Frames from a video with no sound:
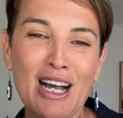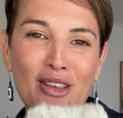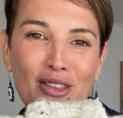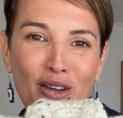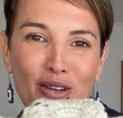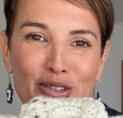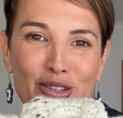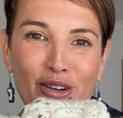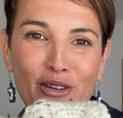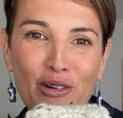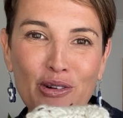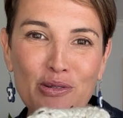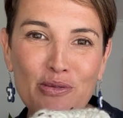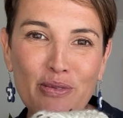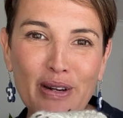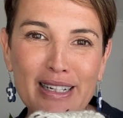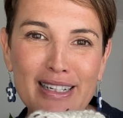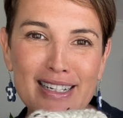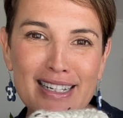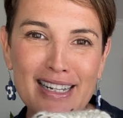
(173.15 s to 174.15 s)
Those cool
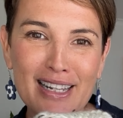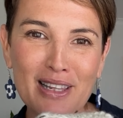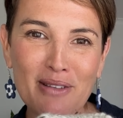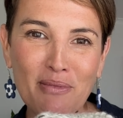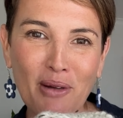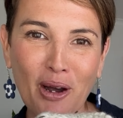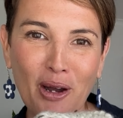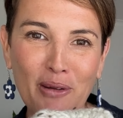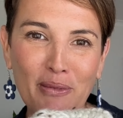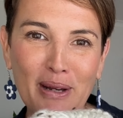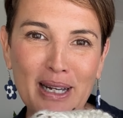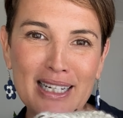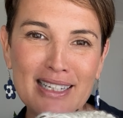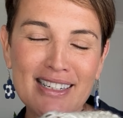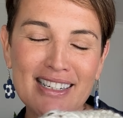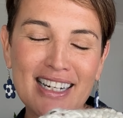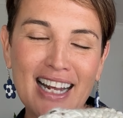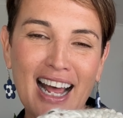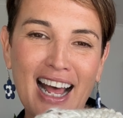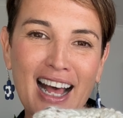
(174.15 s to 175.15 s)
winds at the
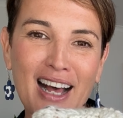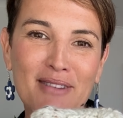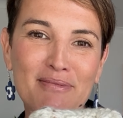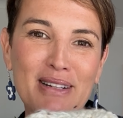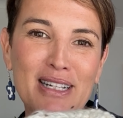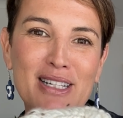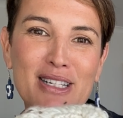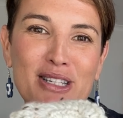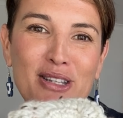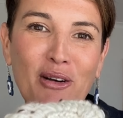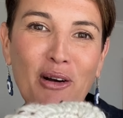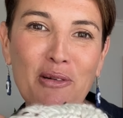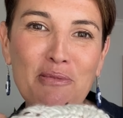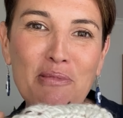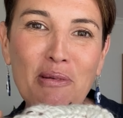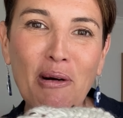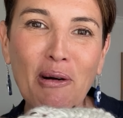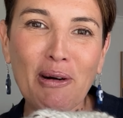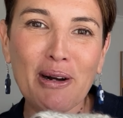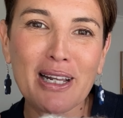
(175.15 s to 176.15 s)
moment, um, it's so
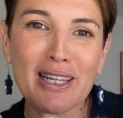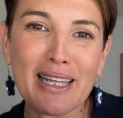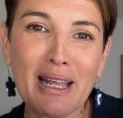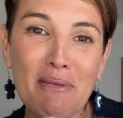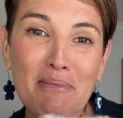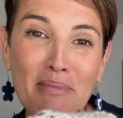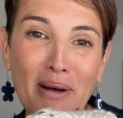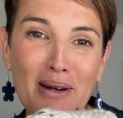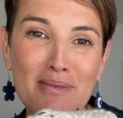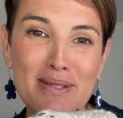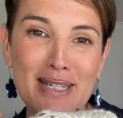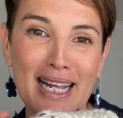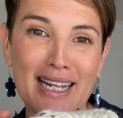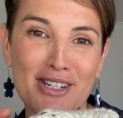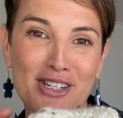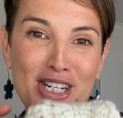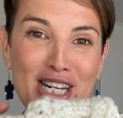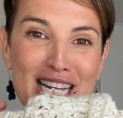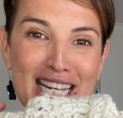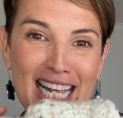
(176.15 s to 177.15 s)
important that Bubs
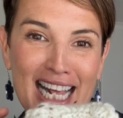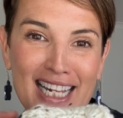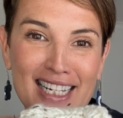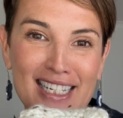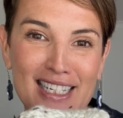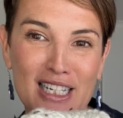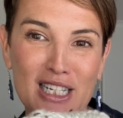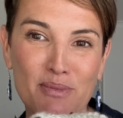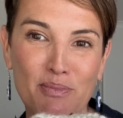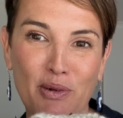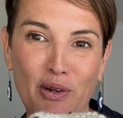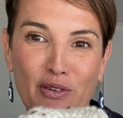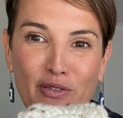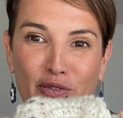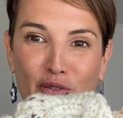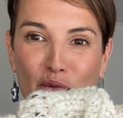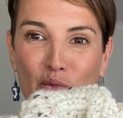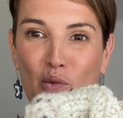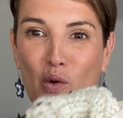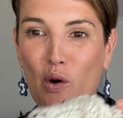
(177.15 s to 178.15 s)
actually gets this
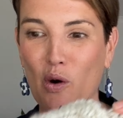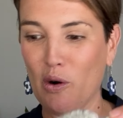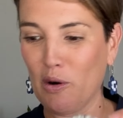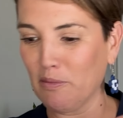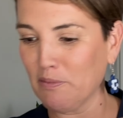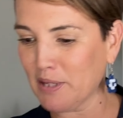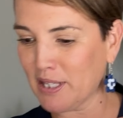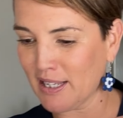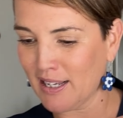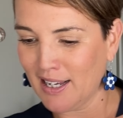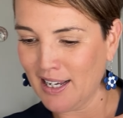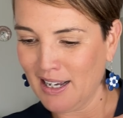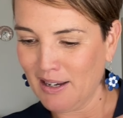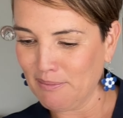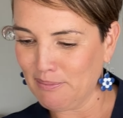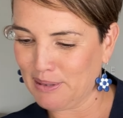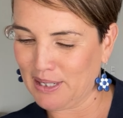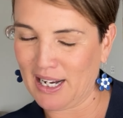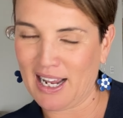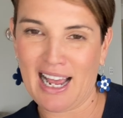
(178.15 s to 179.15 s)
beautiful warmth,
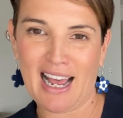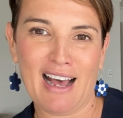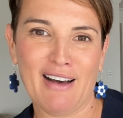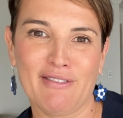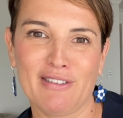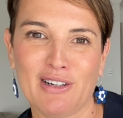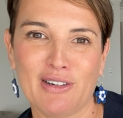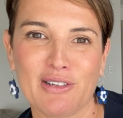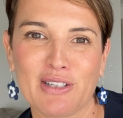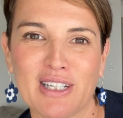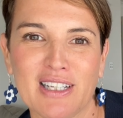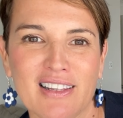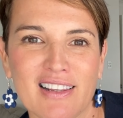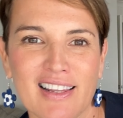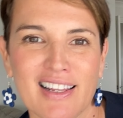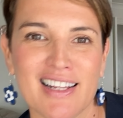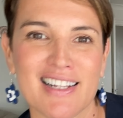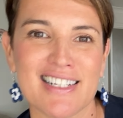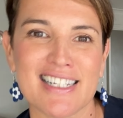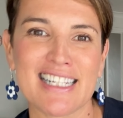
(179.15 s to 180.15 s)
but have a look at
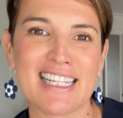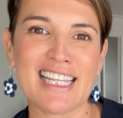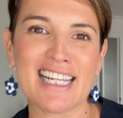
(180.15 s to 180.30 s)
this.